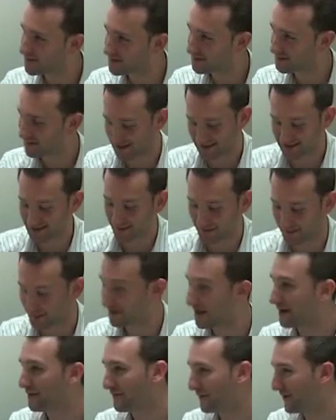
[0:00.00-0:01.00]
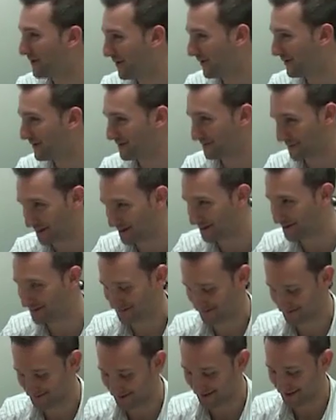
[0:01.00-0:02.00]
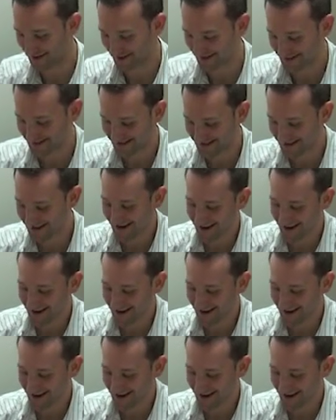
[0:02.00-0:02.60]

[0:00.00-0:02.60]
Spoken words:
Yeah, that's the forgetful one where you forget things.